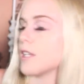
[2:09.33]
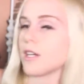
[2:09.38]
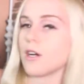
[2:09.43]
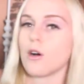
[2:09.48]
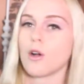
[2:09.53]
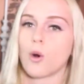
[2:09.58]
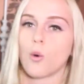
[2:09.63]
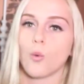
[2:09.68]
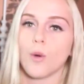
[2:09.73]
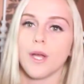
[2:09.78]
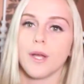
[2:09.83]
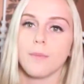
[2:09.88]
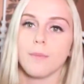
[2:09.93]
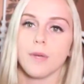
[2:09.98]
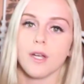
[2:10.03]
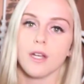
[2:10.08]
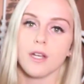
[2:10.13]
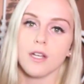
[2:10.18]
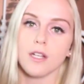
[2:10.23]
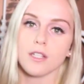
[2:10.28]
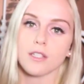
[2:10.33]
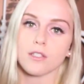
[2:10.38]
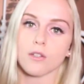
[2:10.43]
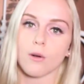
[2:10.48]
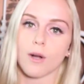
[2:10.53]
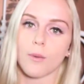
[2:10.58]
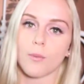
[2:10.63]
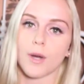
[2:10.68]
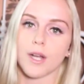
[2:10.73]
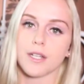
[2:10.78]
like on a whim, so
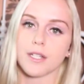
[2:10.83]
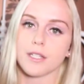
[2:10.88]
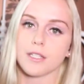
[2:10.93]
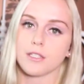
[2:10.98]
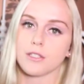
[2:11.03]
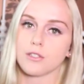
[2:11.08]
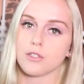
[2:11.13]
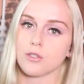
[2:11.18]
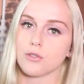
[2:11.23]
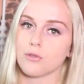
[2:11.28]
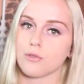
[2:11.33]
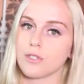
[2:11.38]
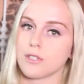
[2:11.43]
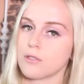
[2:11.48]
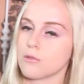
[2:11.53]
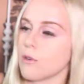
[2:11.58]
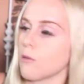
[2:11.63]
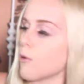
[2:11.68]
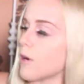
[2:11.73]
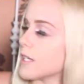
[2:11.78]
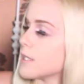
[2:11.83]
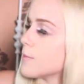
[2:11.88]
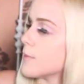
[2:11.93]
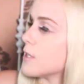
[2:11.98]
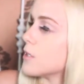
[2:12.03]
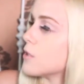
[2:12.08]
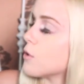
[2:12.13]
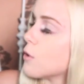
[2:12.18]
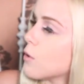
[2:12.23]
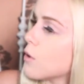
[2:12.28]
I went into the Stuart Weitzman
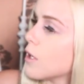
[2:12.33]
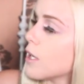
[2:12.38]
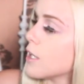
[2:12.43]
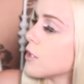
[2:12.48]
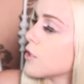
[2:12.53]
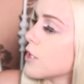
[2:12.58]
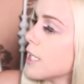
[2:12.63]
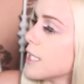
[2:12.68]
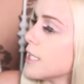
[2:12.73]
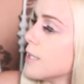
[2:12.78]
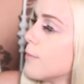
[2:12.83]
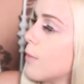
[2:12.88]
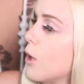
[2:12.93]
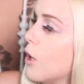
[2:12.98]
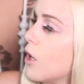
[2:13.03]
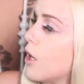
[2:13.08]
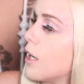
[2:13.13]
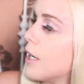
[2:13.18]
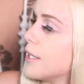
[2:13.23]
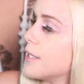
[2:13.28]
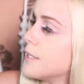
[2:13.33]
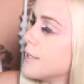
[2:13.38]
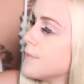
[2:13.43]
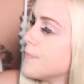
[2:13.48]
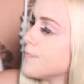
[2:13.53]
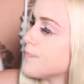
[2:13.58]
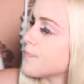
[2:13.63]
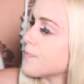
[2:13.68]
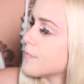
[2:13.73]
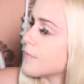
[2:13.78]
store, I tried them on.
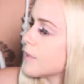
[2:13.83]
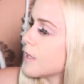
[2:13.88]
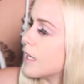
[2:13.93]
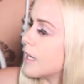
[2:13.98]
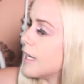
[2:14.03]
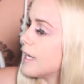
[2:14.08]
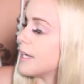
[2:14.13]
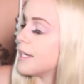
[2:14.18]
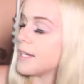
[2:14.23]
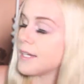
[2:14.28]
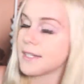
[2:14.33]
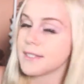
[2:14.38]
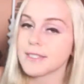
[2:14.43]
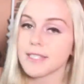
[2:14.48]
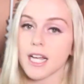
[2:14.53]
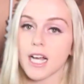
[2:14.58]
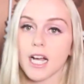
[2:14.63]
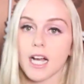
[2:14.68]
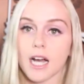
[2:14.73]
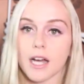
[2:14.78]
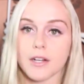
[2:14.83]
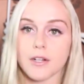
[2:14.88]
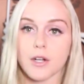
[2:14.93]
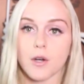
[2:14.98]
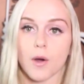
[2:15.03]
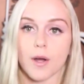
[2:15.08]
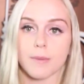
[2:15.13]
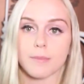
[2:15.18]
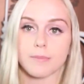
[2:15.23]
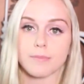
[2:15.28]
And yeah, I don't know,
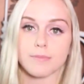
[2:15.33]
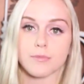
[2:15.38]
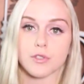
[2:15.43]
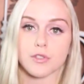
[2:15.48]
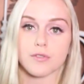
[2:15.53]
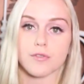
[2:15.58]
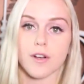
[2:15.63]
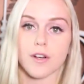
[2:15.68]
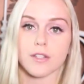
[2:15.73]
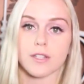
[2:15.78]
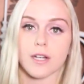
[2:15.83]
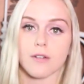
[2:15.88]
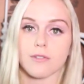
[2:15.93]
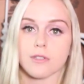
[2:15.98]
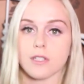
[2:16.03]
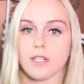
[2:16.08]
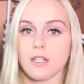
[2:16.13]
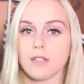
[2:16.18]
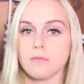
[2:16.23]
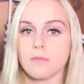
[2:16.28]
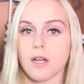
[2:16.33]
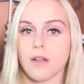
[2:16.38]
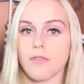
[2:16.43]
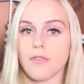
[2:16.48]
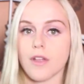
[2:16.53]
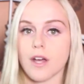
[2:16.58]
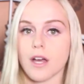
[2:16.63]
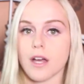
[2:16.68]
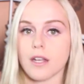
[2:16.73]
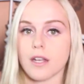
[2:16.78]
I just fell in love with them, and
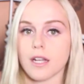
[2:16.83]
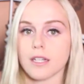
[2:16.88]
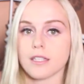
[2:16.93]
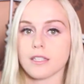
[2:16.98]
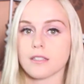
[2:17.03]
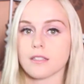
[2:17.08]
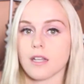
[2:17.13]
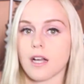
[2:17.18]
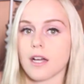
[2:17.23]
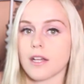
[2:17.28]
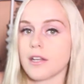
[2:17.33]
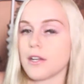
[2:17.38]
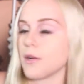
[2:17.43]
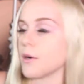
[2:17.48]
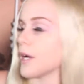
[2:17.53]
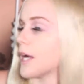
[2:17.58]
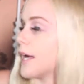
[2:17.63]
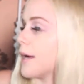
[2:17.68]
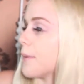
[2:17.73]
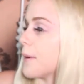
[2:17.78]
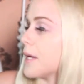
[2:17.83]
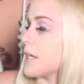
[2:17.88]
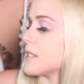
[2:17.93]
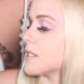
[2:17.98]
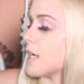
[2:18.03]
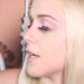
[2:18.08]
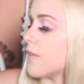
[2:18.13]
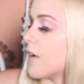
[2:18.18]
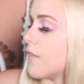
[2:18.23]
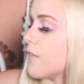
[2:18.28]
then I decided, okay, I'm gonna
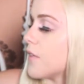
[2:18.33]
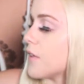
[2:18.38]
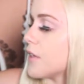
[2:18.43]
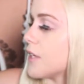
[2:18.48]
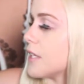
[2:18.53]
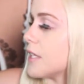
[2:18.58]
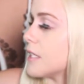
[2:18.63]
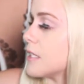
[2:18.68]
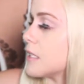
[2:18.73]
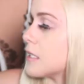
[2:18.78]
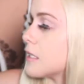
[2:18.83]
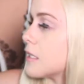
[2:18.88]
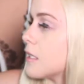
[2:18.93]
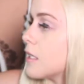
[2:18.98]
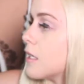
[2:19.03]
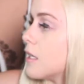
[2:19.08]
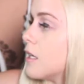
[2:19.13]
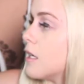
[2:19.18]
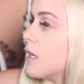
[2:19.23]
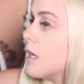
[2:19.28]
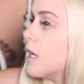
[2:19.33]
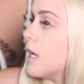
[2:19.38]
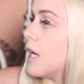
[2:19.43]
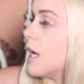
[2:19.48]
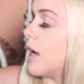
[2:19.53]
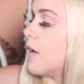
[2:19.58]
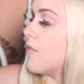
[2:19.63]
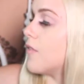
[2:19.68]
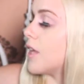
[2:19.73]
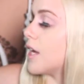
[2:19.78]
save up for these,
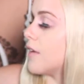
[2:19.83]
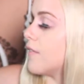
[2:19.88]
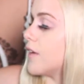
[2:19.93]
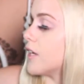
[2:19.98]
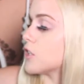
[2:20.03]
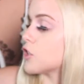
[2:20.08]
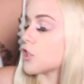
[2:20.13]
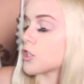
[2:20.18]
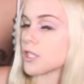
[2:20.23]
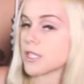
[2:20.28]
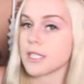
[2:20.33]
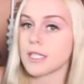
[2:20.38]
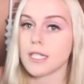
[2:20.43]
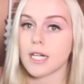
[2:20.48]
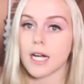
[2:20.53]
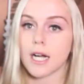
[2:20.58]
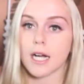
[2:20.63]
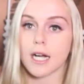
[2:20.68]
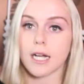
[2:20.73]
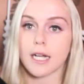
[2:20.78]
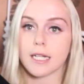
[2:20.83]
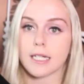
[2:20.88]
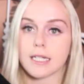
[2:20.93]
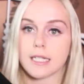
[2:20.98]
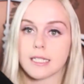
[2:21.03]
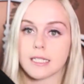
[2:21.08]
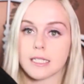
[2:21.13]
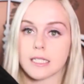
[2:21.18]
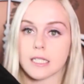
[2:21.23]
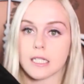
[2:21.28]
and then eventually I
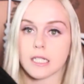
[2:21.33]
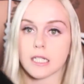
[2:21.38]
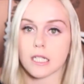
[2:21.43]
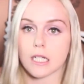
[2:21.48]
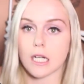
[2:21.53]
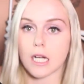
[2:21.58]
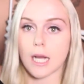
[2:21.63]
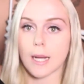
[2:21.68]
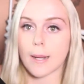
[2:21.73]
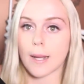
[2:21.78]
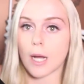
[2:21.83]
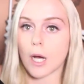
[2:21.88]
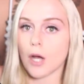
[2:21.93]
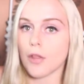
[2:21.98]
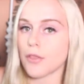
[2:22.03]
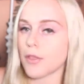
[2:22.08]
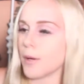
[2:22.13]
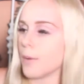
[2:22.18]
got